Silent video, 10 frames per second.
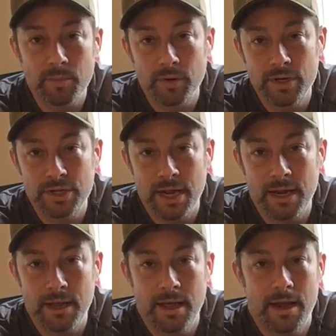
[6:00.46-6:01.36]
appreciate
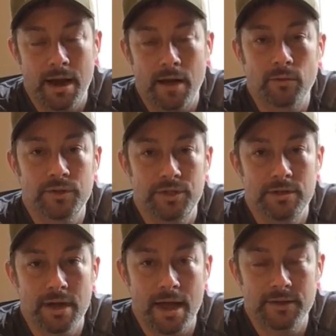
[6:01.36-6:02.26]
it, and I will see
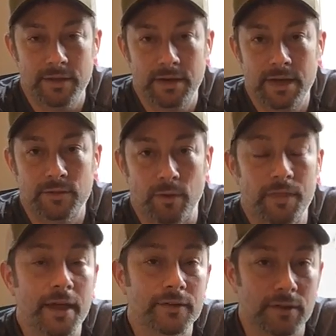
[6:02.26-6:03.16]
you guys on the next one.
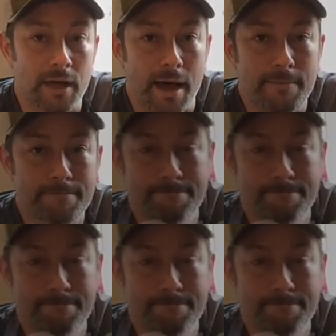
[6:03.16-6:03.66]
Thanks a lot.